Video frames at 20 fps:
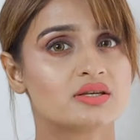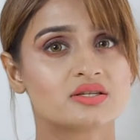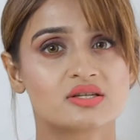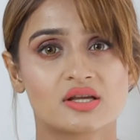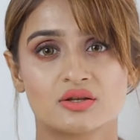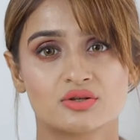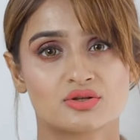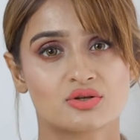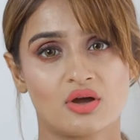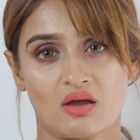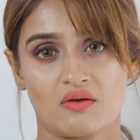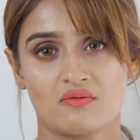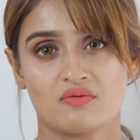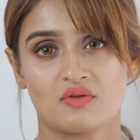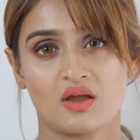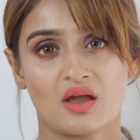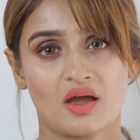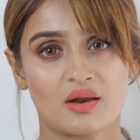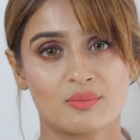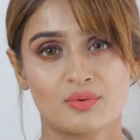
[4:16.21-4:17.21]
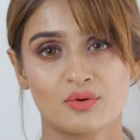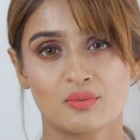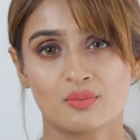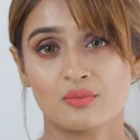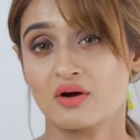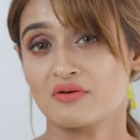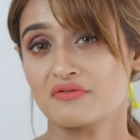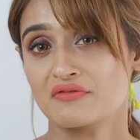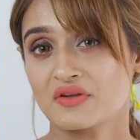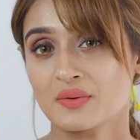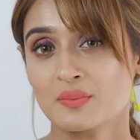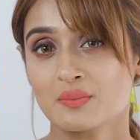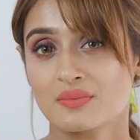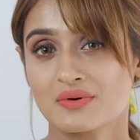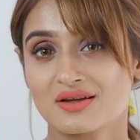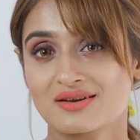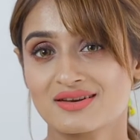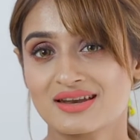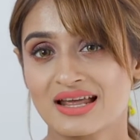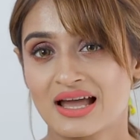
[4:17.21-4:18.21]
intend to have the cat poop coffee,
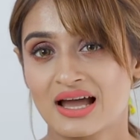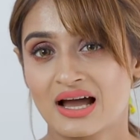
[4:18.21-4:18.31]
but